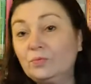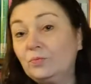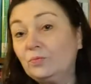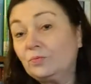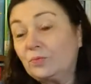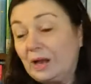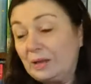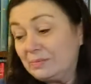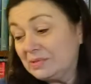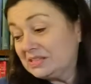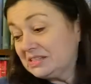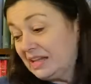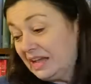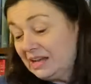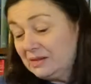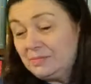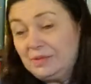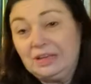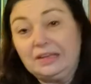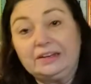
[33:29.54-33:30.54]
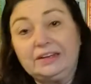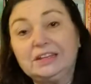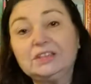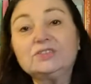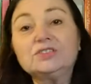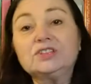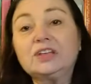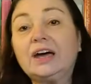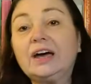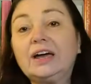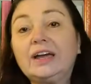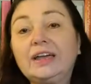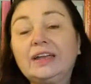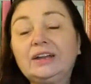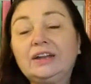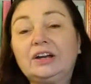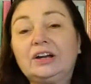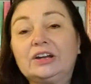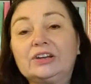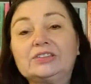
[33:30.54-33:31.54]
right beside me on either side
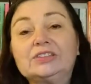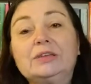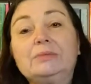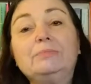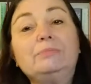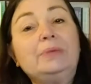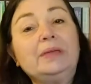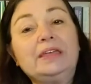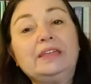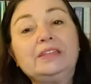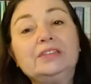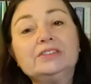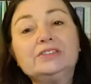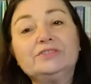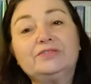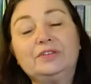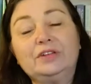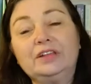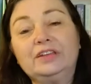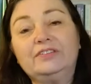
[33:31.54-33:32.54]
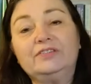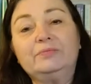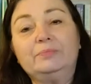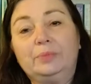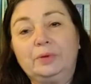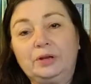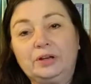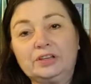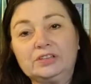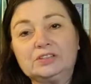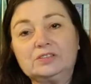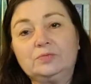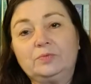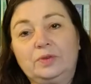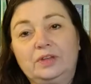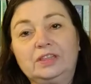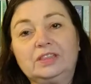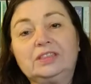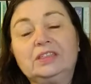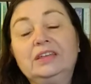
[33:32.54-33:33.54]
are some bins full of books
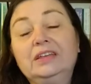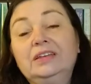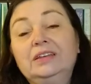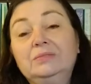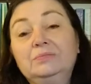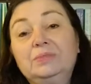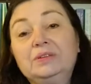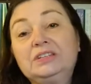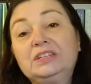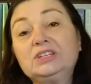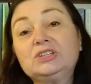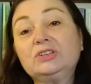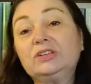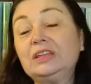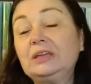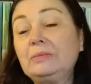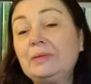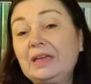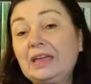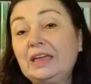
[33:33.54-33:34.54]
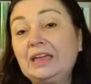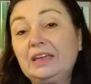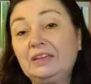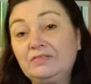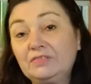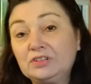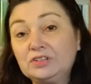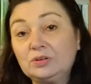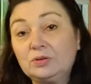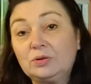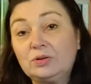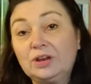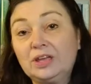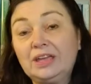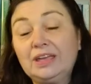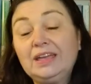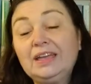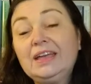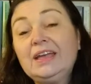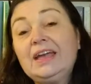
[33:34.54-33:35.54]
with potential eBay
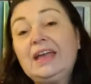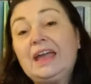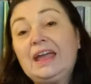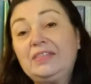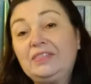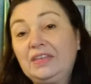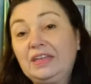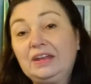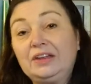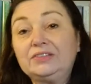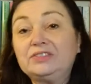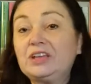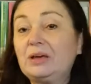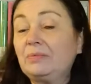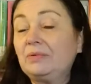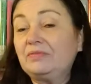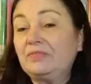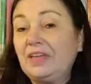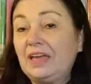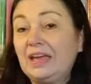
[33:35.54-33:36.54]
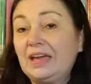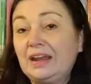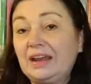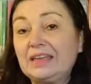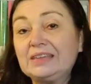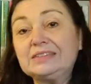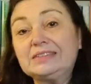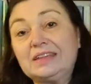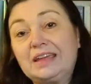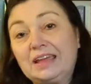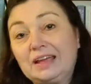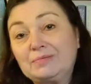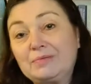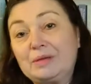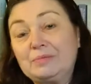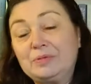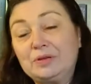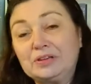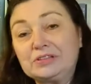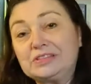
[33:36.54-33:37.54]
inventory, and then on top of that I stack my
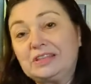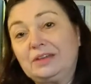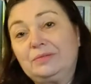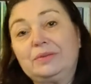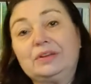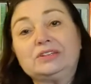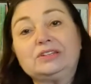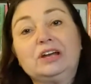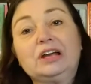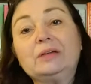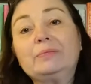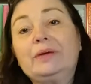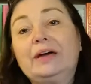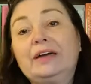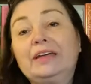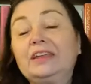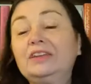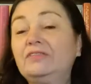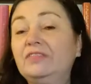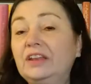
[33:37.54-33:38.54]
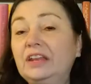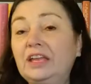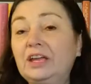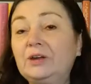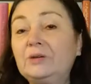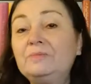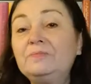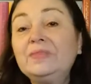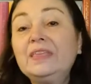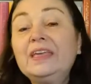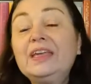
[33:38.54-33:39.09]
books that I want to talk about in a video.